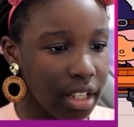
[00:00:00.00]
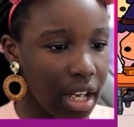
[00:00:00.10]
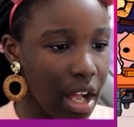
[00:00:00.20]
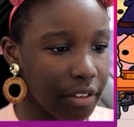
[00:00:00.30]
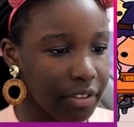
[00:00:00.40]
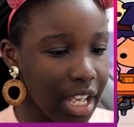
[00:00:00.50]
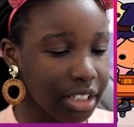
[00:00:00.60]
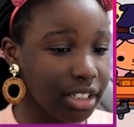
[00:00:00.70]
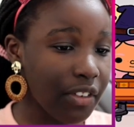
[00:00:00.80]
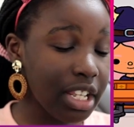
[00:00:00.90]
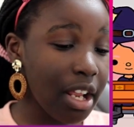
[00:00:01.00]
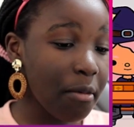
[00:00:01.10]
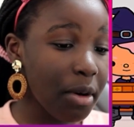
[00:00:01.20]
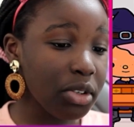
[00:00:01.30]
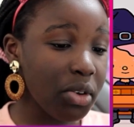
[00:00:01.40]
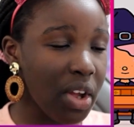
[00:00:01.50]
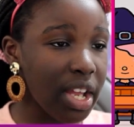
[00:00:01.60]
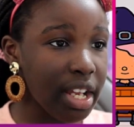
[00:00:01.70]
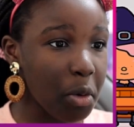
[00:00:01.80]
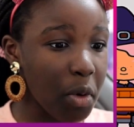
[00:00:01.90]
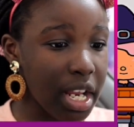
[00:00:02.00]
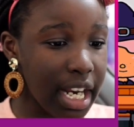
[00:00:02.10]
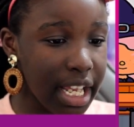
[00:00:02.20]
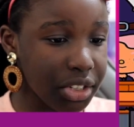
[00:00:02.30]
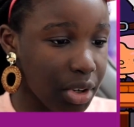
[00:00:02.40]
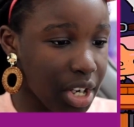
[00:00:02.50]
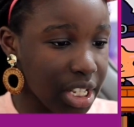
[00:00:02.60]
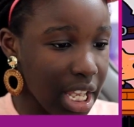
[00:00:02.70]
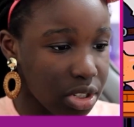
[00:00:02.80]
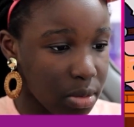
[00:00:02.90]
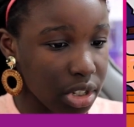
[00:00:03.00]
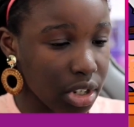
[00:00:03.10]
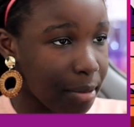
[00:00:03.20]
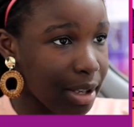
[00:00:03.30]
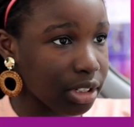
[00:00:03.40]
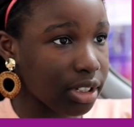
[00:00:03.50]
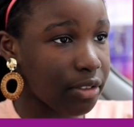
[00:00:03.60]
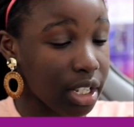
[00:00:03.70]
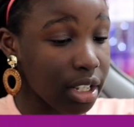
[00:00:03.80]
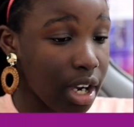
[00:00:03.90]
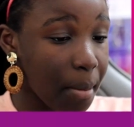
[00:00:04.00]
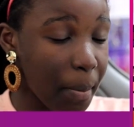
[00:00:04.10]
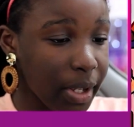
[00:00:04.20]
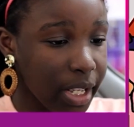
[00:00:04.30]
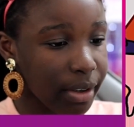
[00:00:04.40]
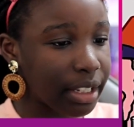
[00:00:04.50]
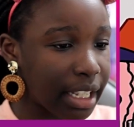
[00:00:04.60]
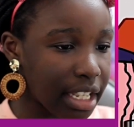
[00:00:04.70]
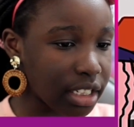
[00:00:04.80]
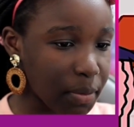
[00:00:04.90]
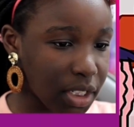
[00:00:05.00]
all of that stuff. And then we're doing, we're in history class, so we're learning about stuff. You can come up here and get some